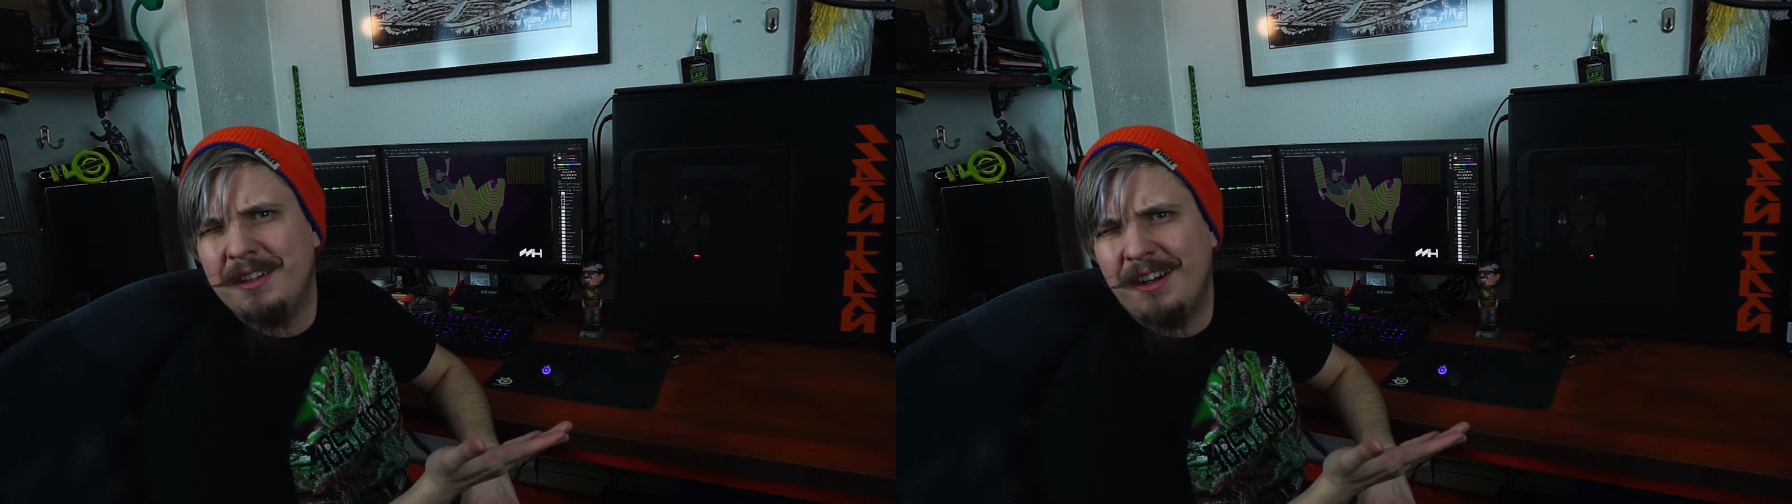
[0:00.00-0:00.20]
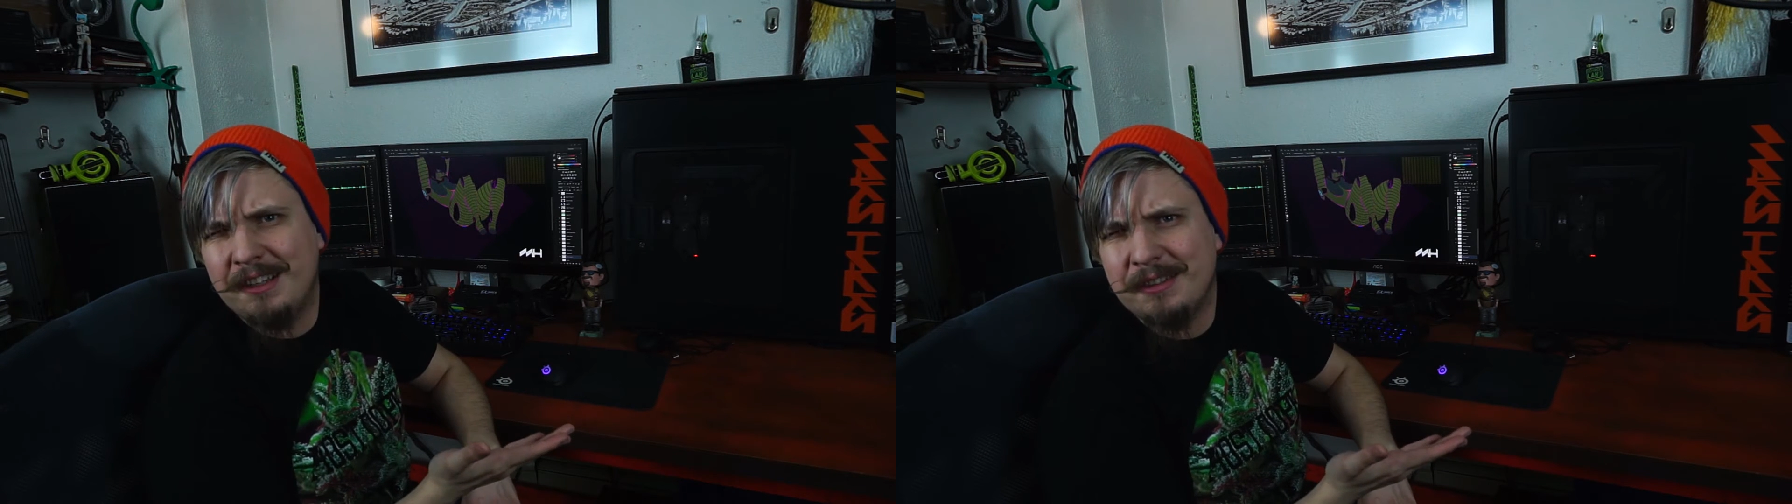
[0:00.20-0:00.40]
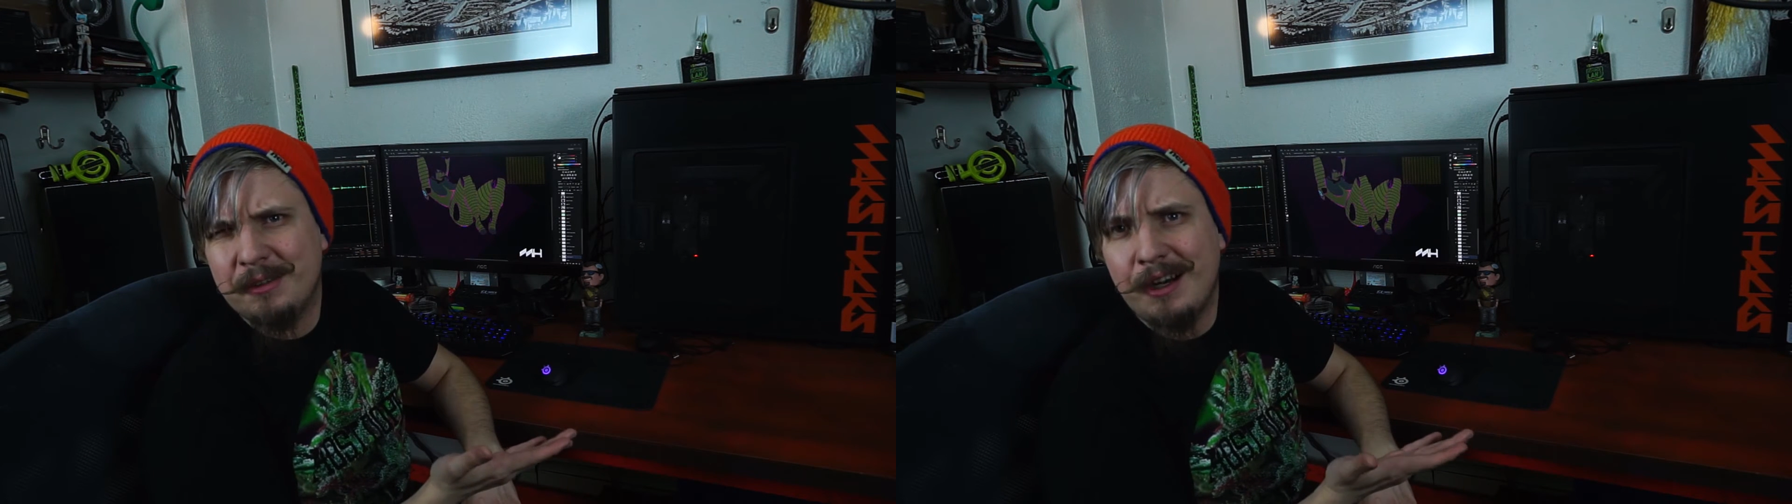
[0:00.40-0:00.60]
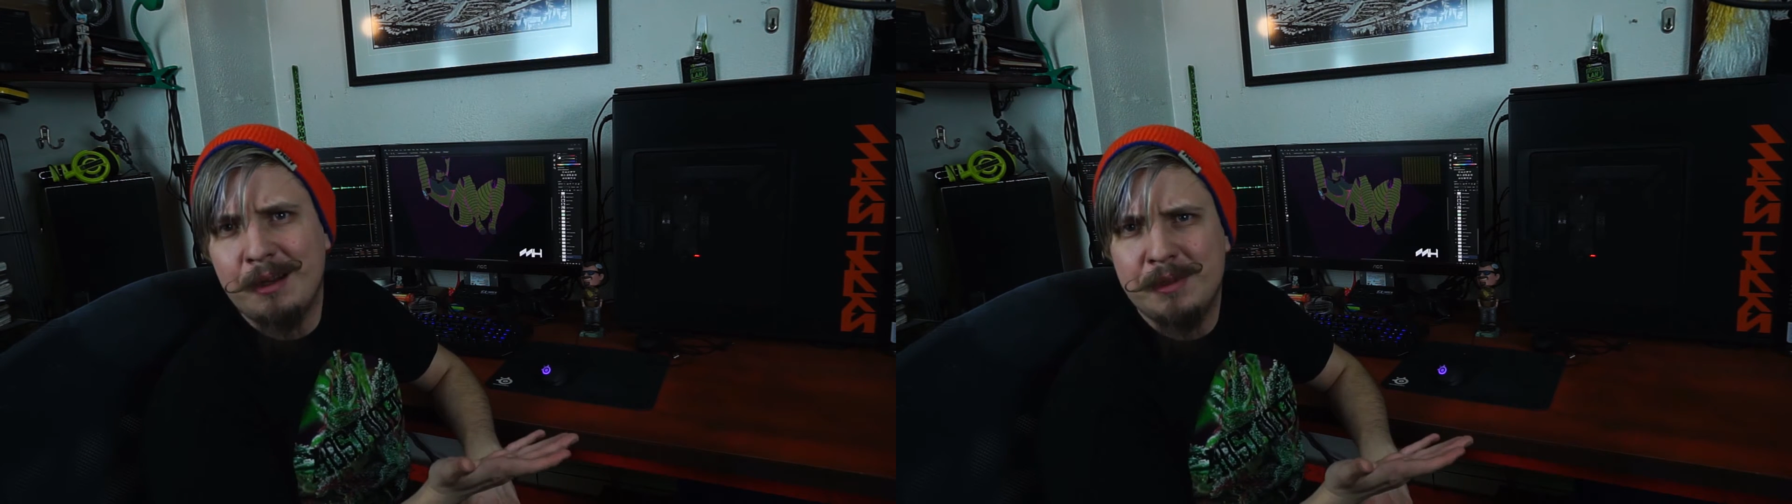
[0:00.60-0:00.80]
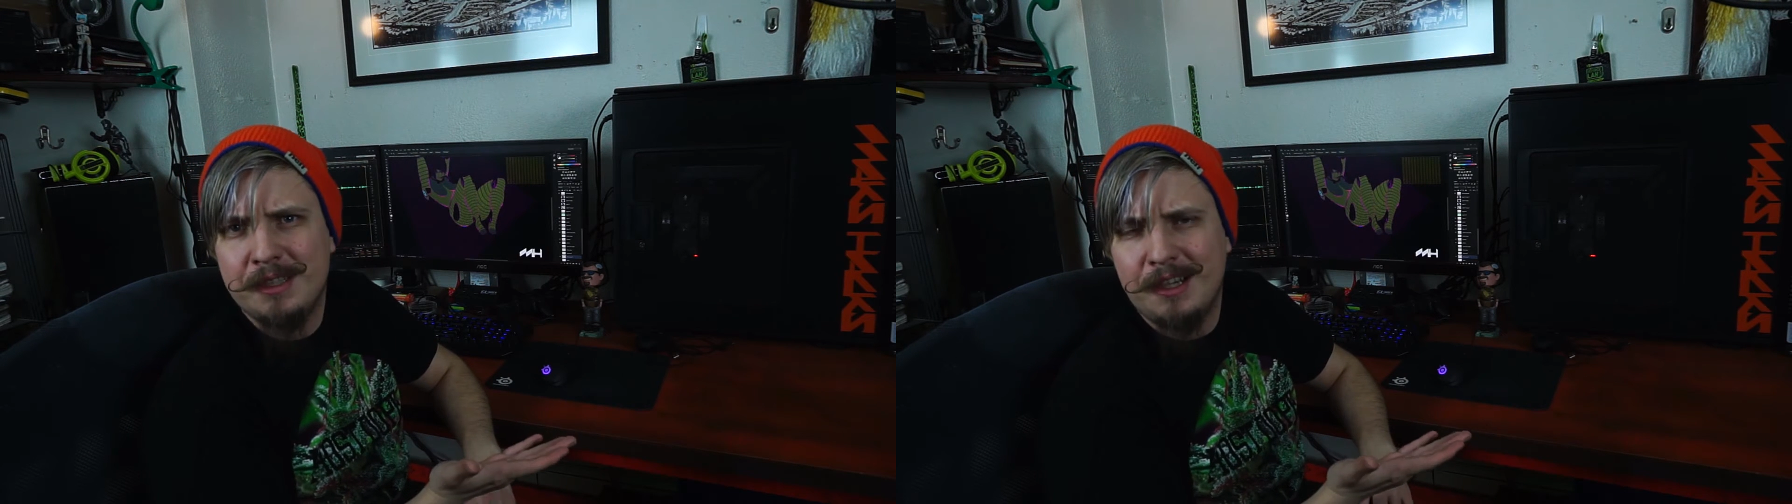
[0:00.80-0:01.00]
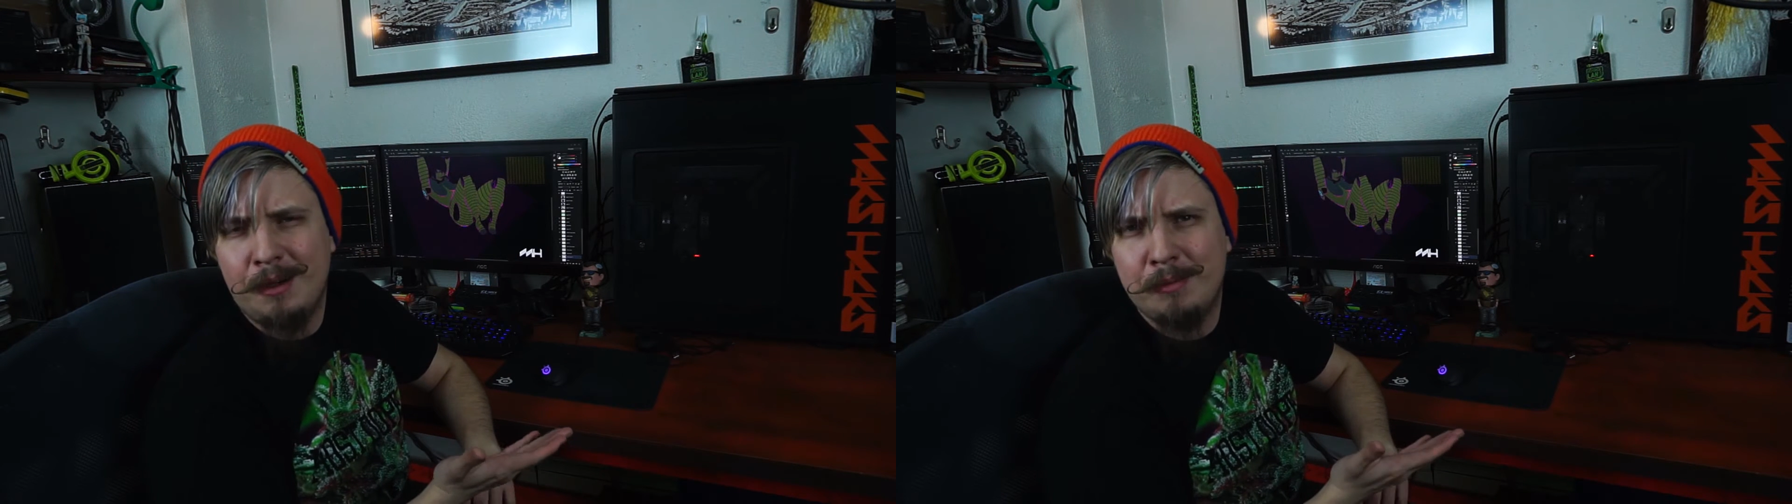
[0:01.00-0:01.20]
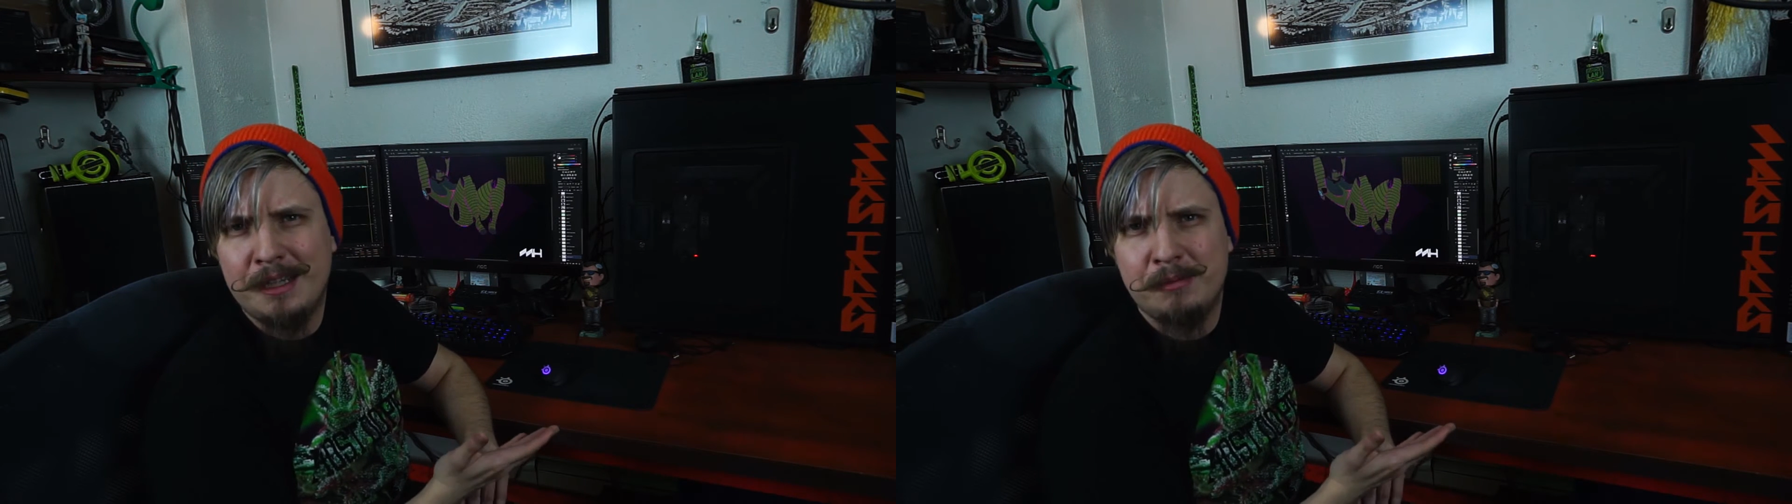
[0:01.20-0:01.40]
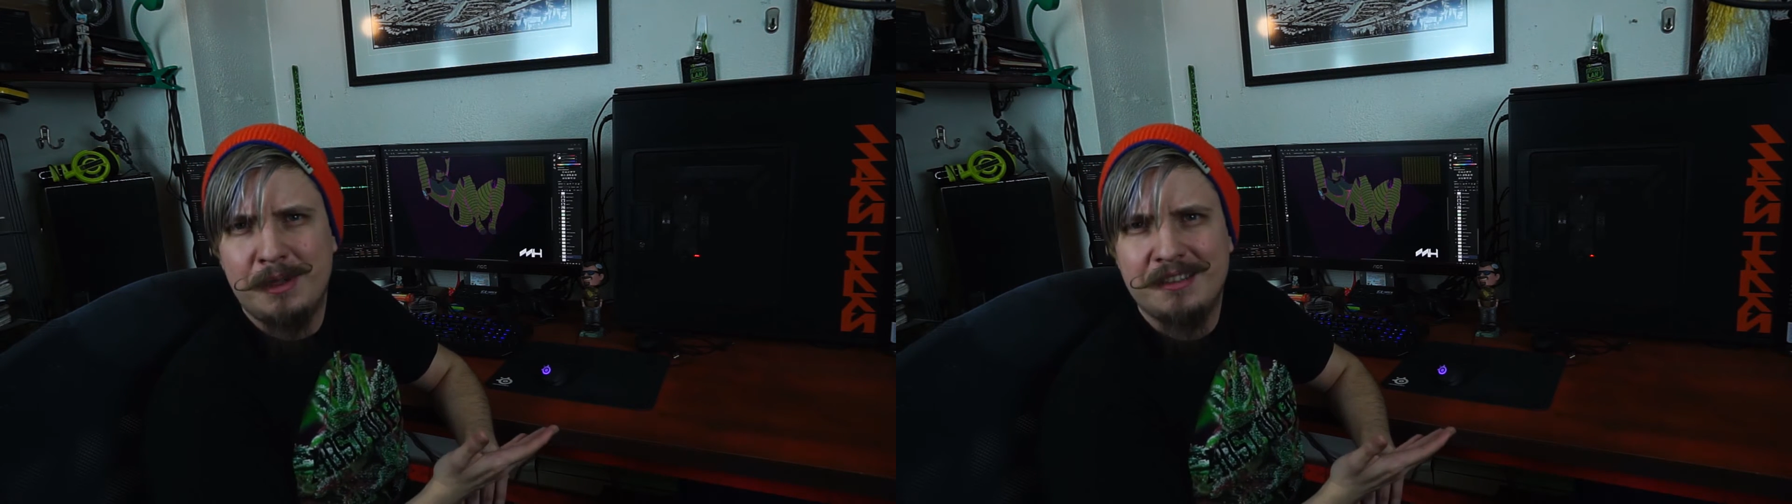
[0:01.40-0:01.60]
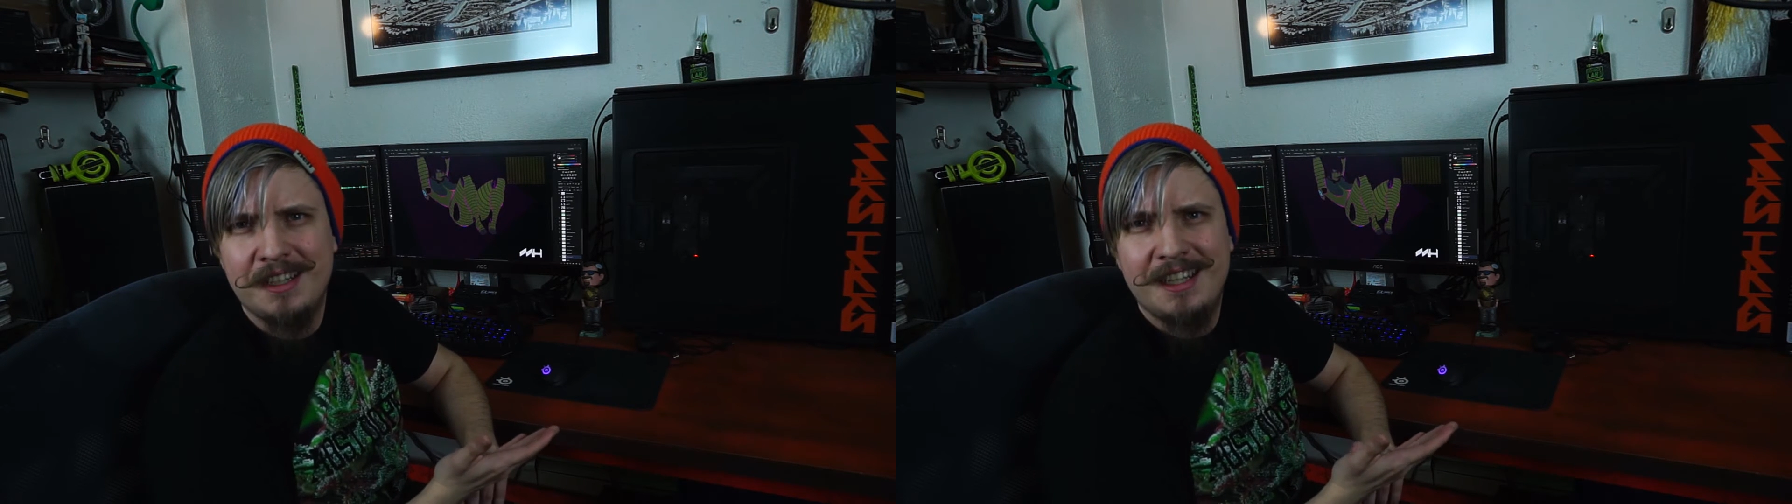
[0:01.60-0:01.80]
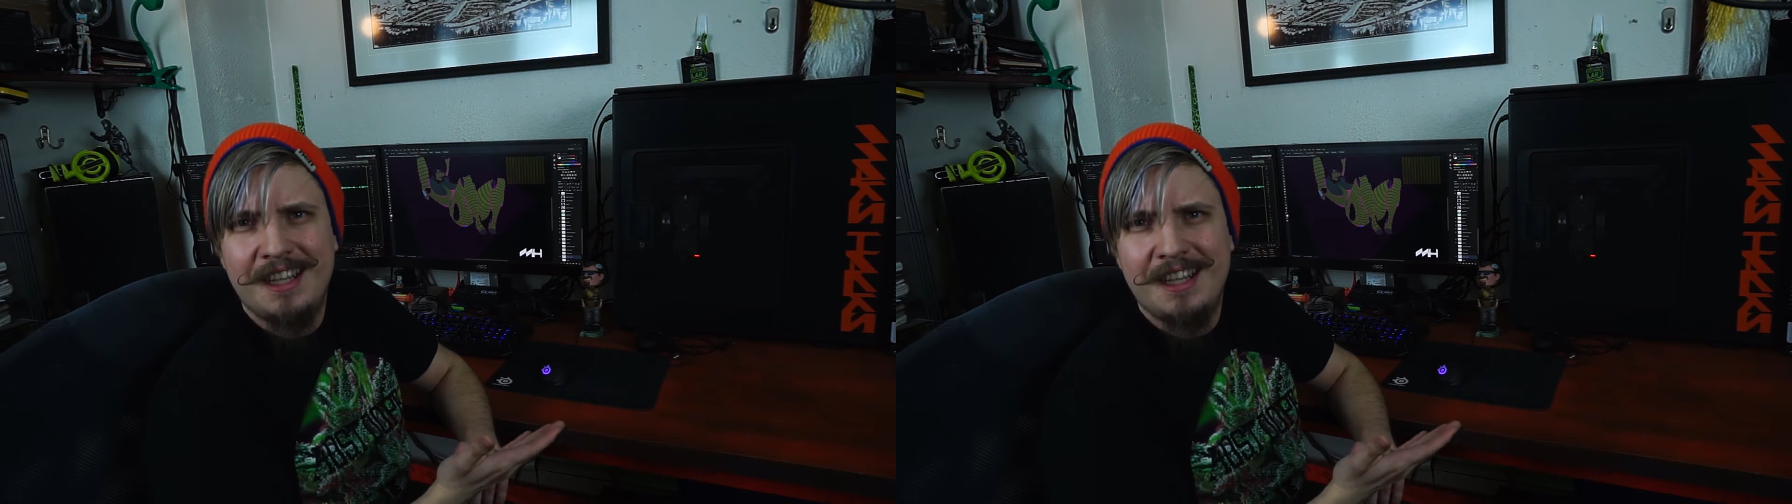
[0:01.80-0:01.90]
non-crappy compact mice,